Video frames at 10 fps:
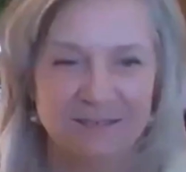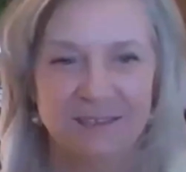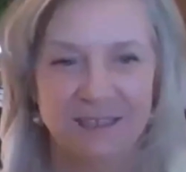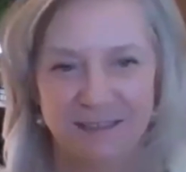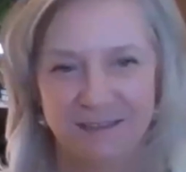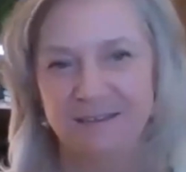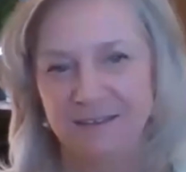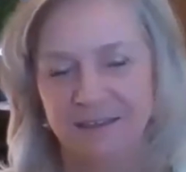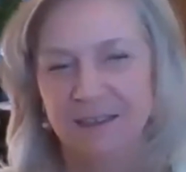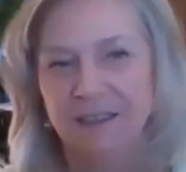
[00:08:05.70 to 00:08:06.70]

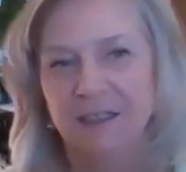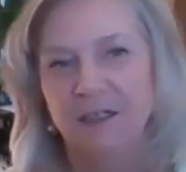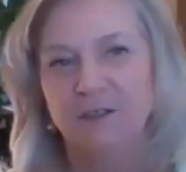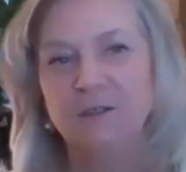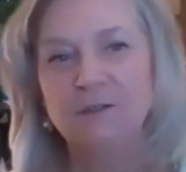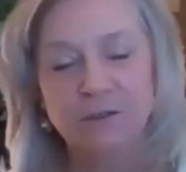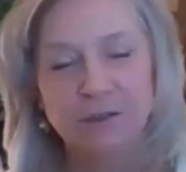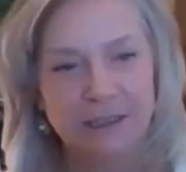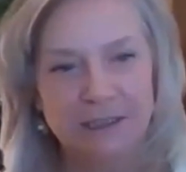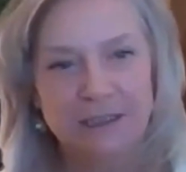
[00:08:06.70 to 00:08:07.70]
Yes, those are
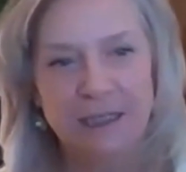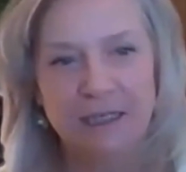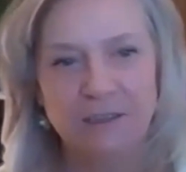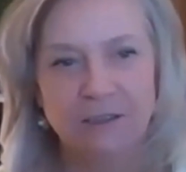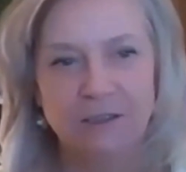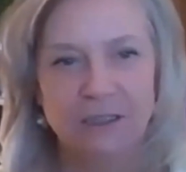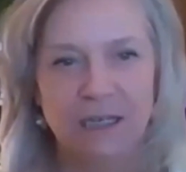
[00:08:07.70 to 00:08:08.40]
good indicators.